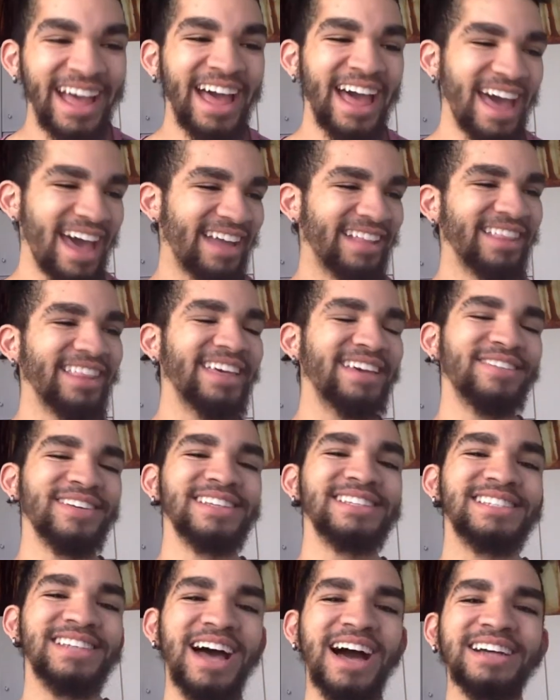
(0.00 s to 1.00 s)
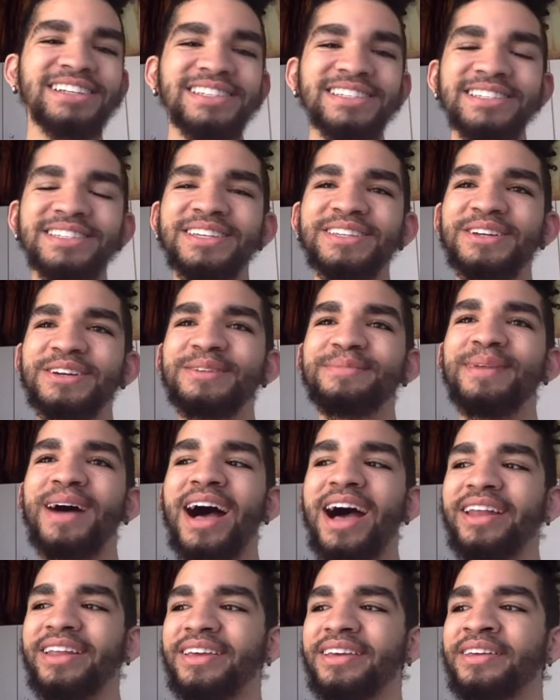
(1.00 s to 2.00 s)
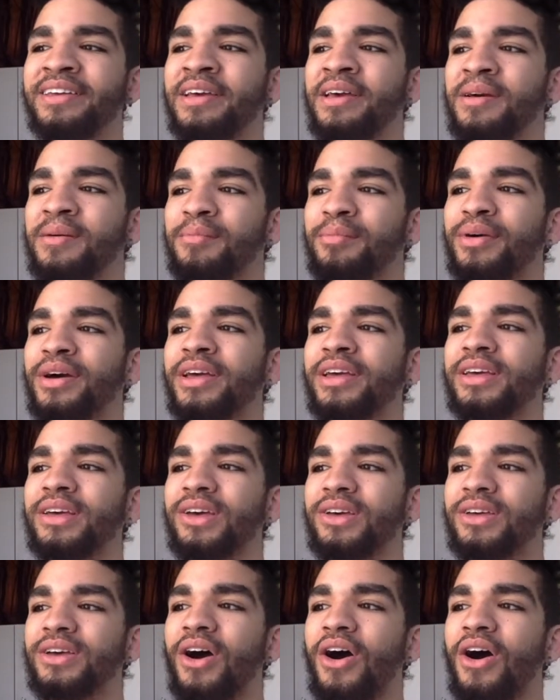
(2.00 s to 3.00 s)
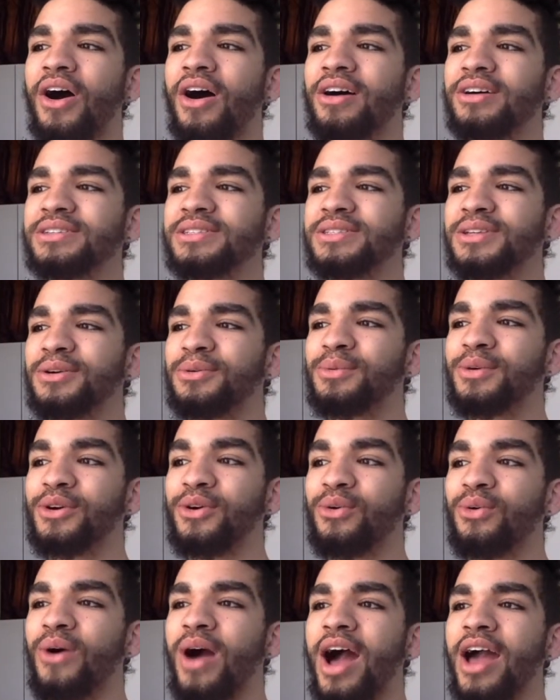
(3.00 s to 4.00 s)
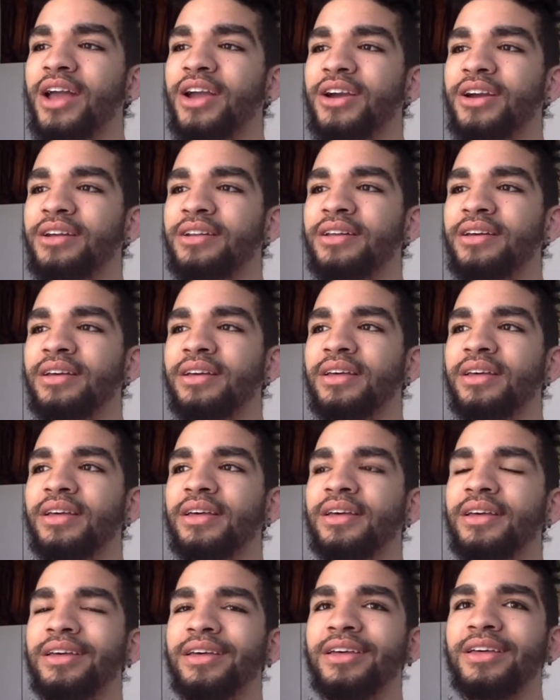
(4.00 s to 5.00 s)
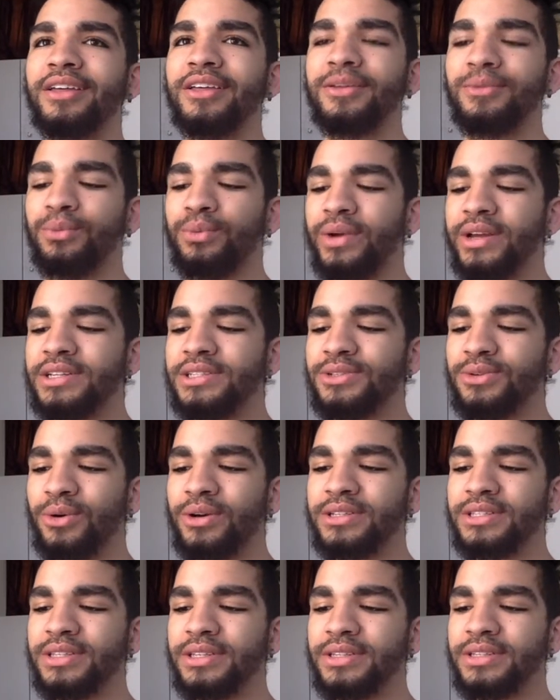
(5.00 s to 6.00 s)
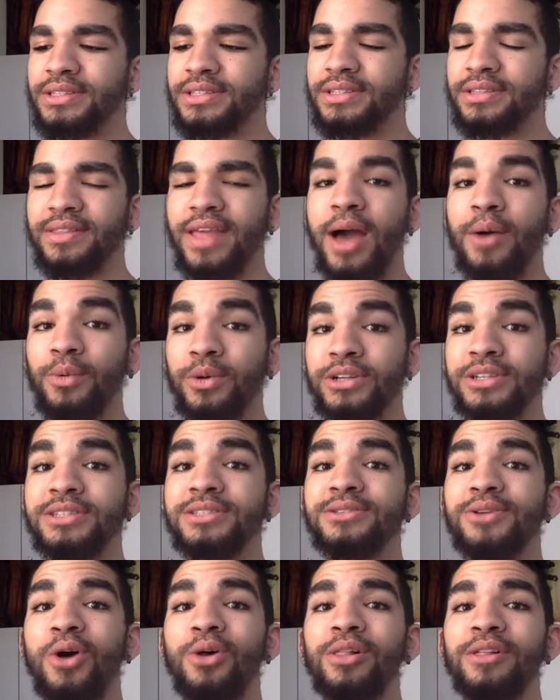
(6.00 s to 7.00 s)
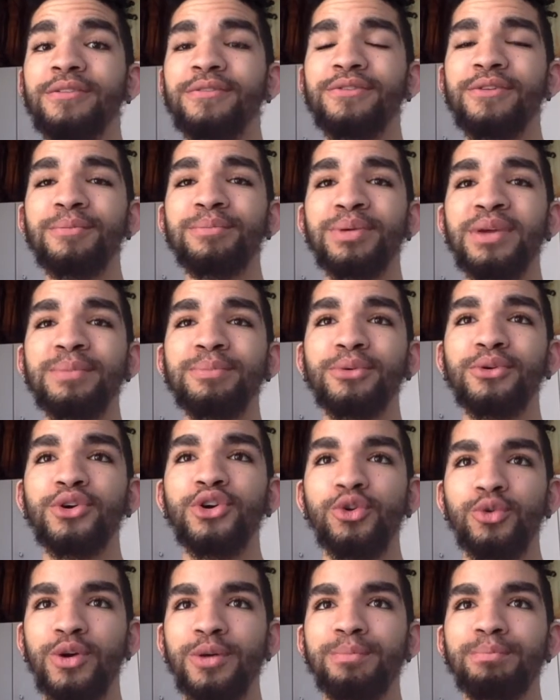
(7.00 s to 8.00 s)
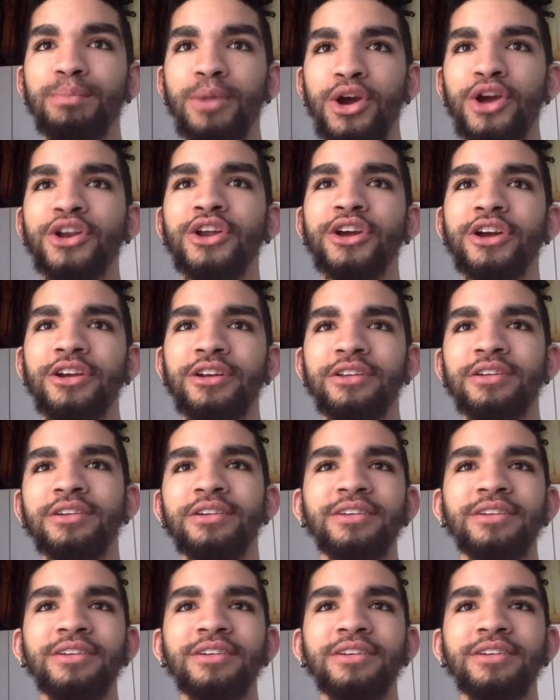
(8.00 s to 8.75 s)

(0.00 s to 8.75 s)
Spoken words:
and leaving toxins in your body, but it also required resources that were stolen from people who were murdered